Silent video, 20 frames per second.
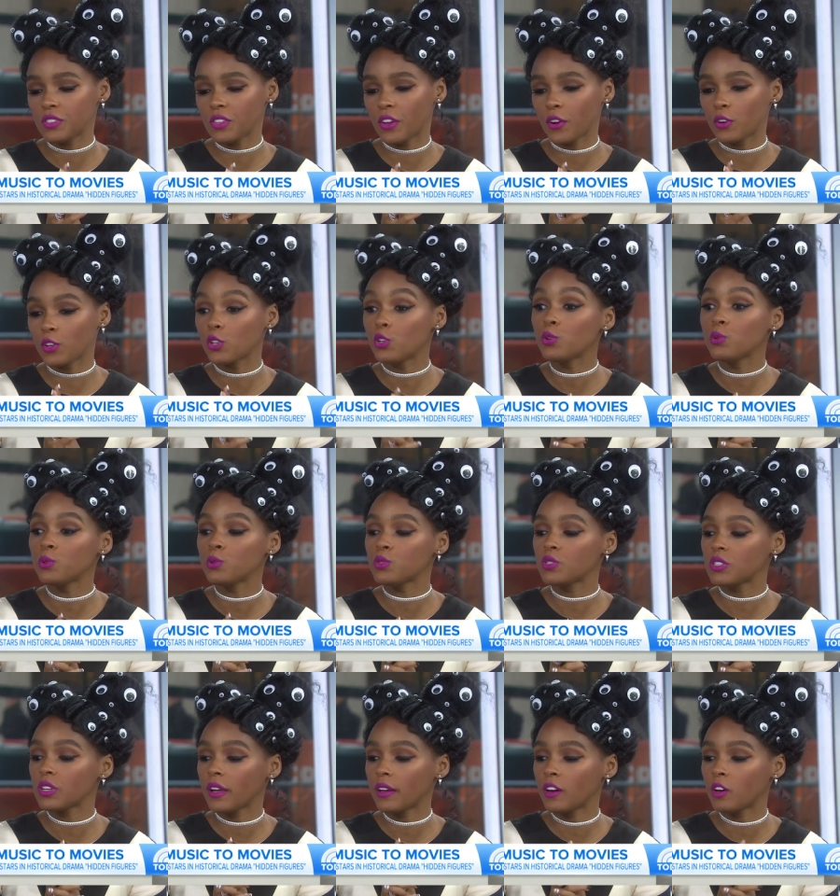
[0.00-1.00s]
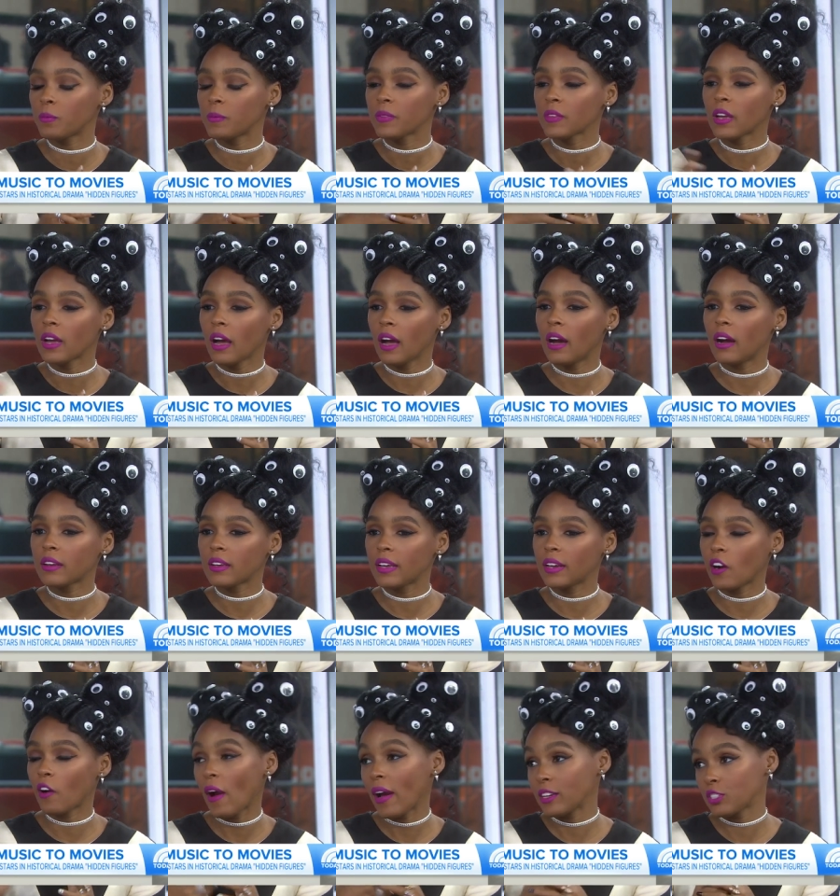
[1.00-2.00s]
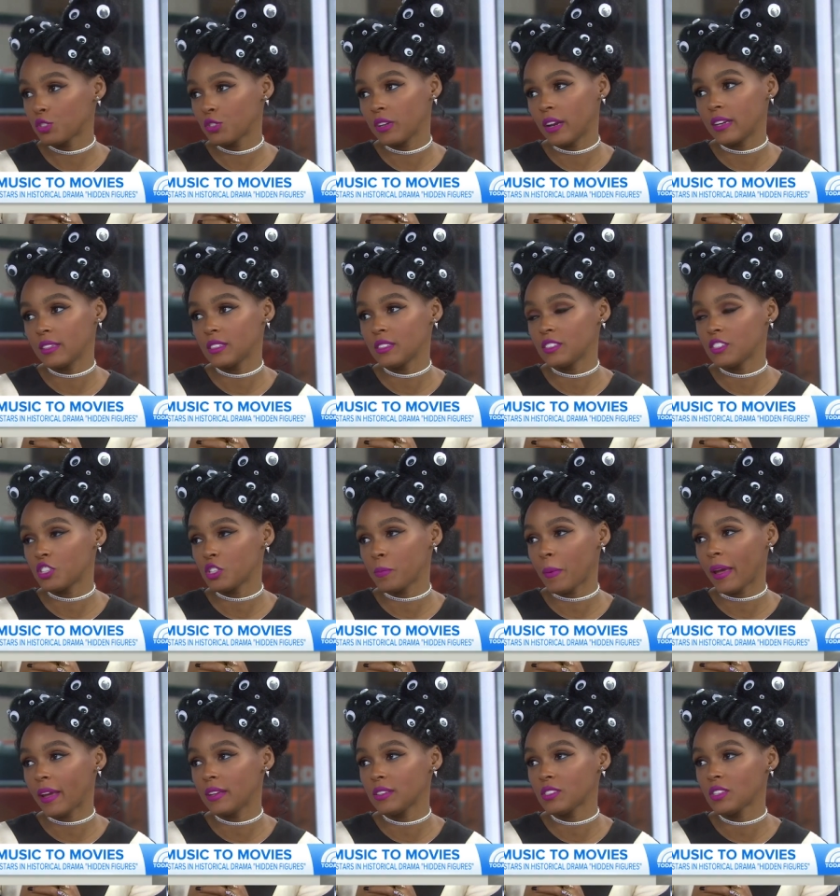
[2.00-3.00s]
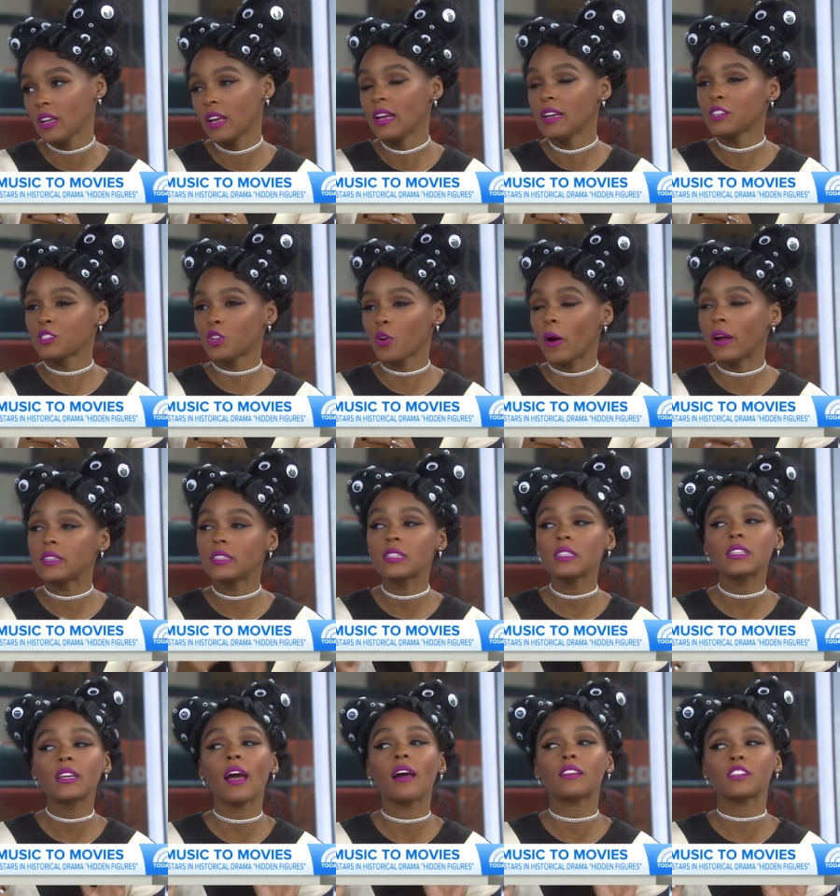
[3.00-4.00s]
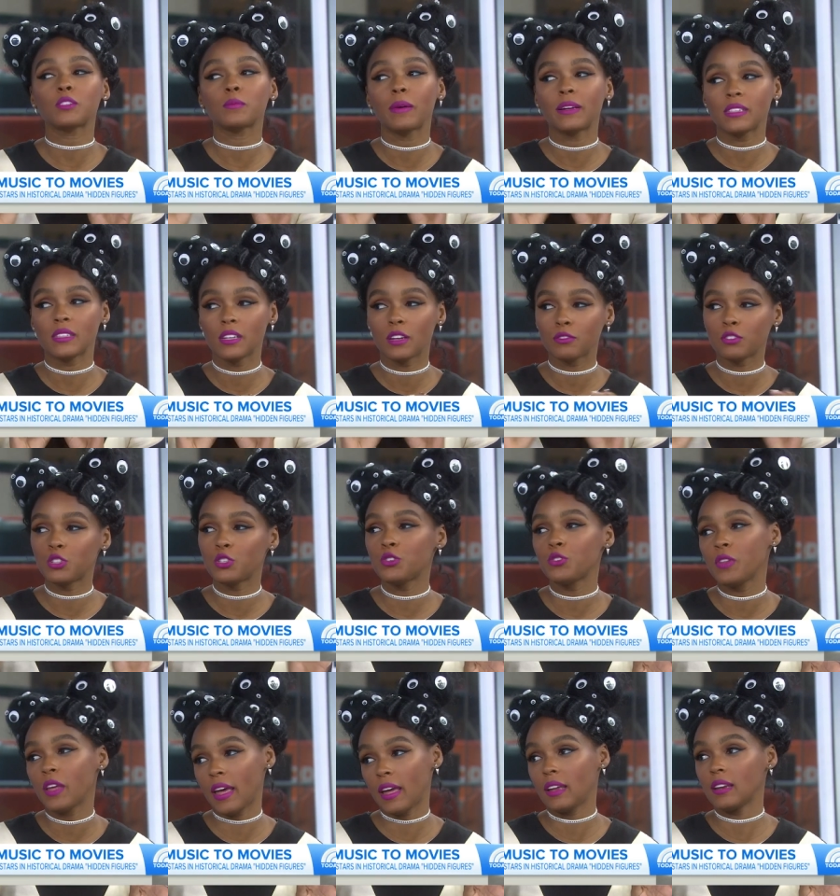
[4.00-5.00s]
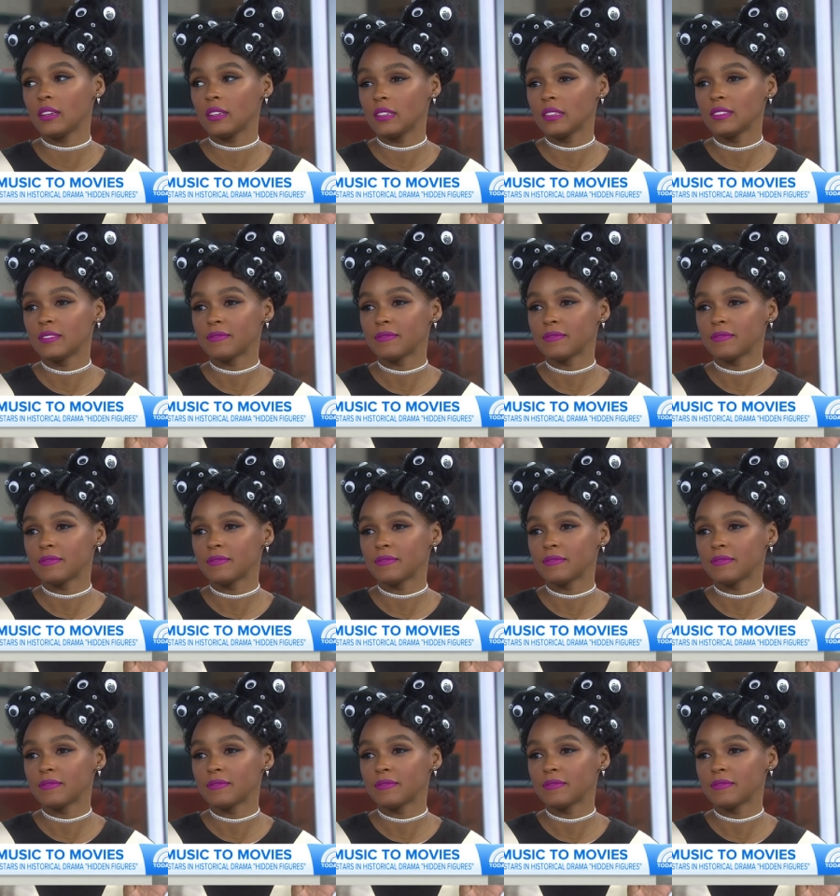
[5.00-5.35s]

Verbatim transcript: there used to help uh, get our astronauts into space. So I did challenge myself to do that. What's yes. bigger